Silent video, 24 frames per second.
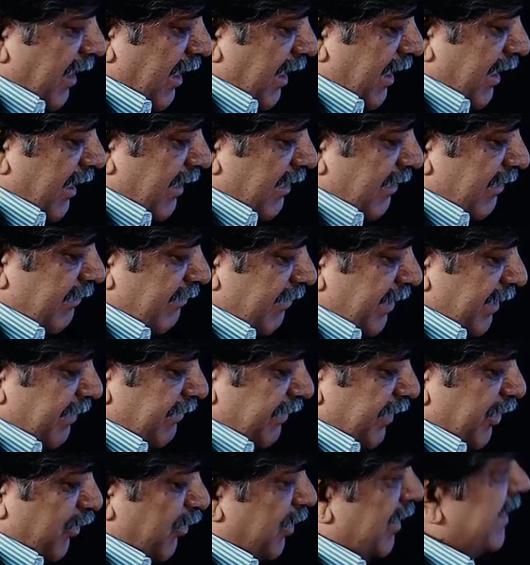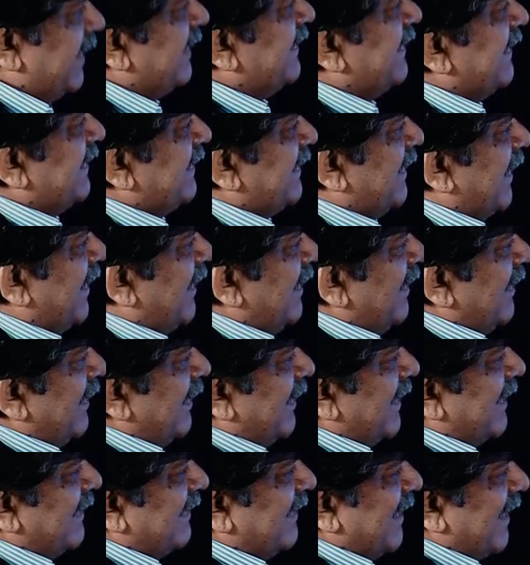And uh, what we notice is that
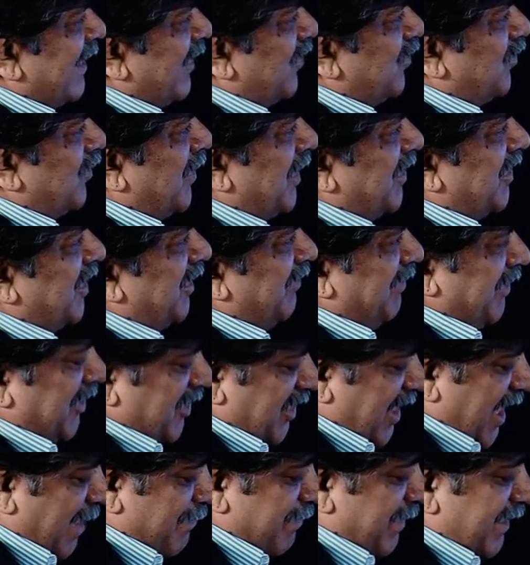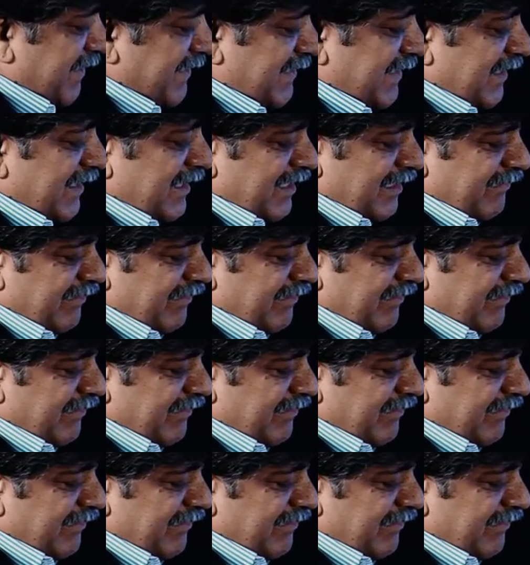there is a restoration which happens